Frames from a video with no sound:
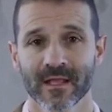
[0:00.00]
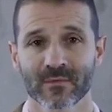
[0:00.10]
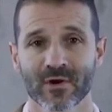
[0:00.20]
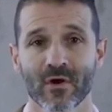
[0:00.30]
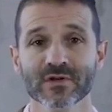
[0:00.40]

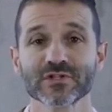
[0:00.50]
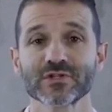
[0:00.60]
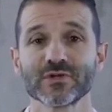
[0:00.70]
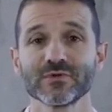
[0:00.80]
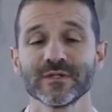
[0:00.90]
In
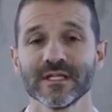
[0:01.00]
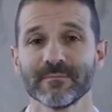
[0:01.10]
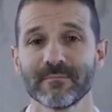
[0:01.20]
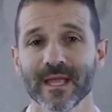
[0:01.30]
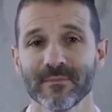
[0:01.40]
regards to
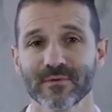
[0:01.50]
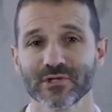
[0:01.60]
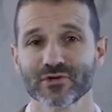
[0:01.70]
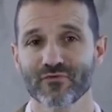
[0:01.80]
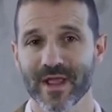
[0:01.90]
the
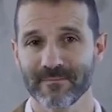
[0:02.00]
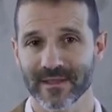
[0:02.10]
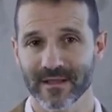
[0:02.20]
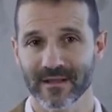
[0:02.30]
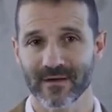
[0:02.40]
paper
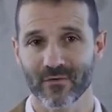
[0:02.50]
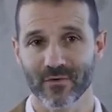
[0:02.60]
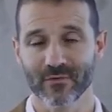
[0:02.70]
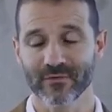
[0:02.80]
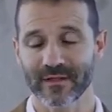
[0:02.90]
draping
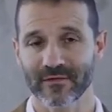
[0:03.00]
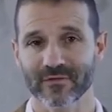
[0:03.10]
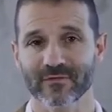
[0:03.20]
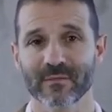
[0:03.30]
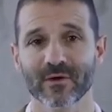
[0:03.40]
or
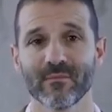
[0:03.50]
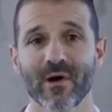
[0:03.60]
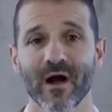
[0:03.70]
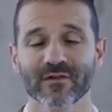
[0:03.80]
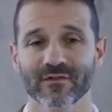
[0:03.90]
utilizing these metal
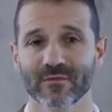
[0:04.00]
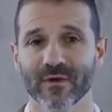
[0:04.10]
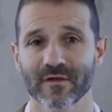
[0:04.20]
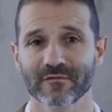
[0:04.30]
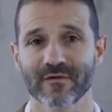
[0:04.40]
boxes,
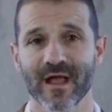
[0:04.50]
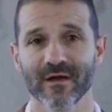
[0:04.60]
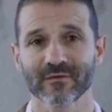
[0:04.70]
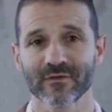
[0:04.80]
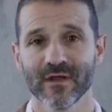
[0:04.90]
what I
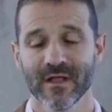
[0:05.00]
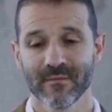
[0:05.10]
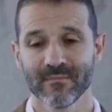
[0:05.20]
found,